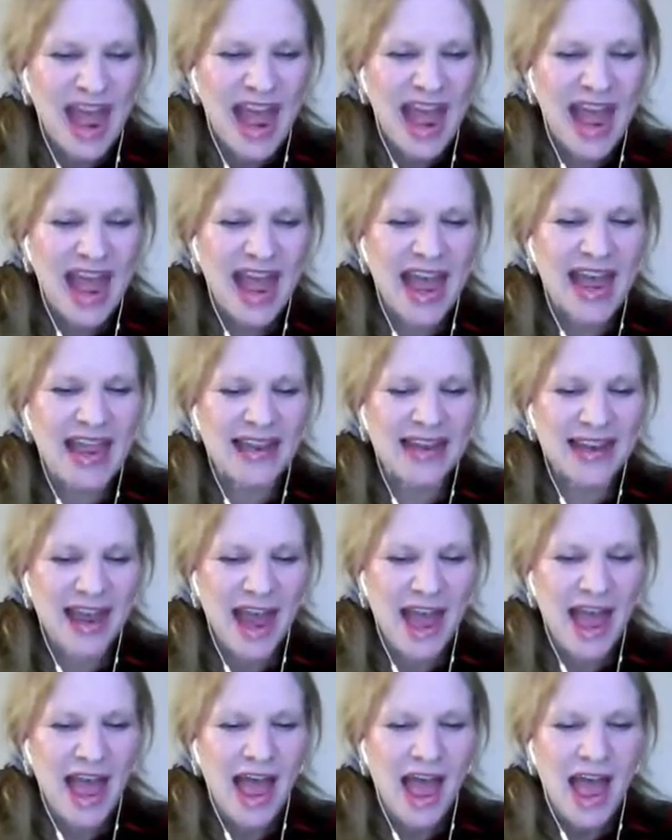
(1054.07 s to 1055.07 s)
And
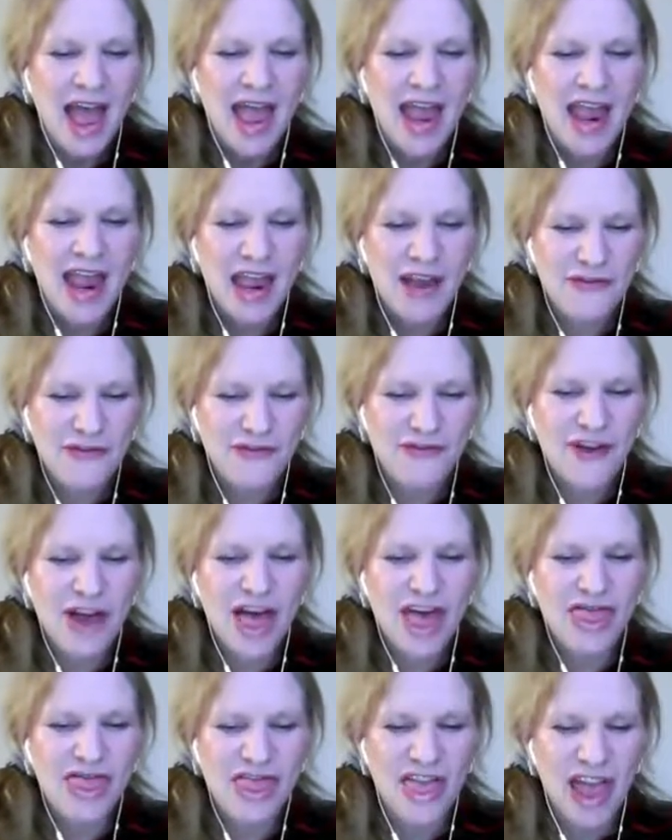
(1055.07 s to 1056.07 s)
if
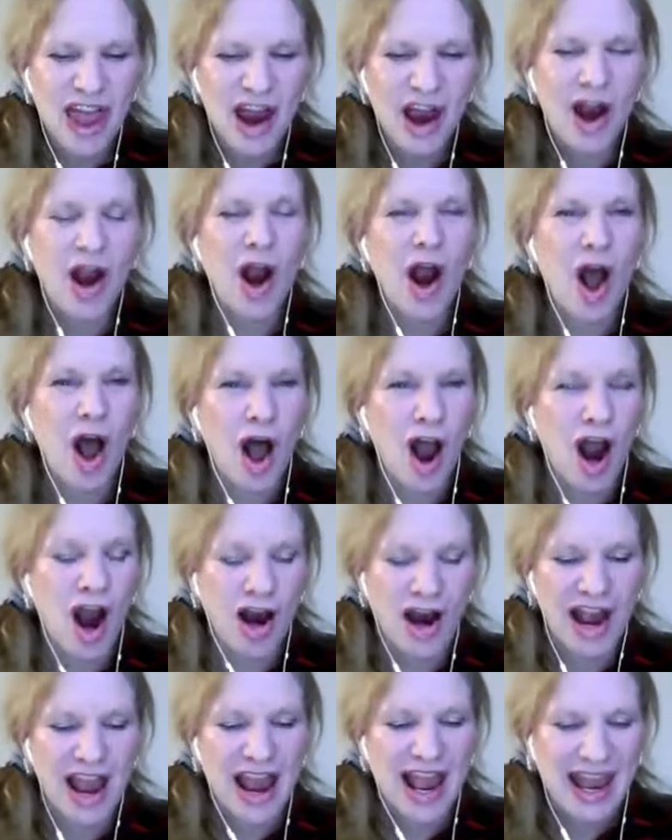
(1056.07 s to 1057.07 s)
there
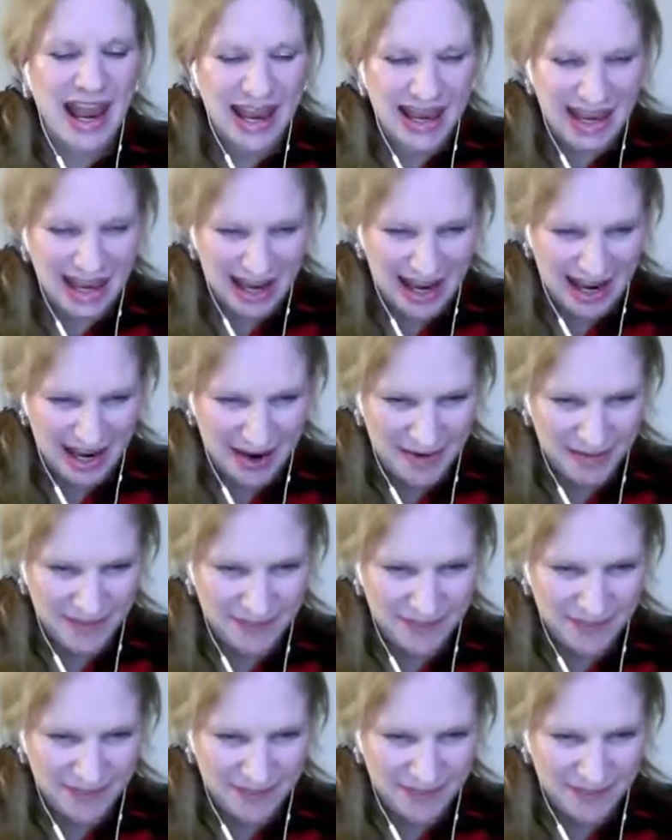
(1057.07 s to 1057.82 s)
are any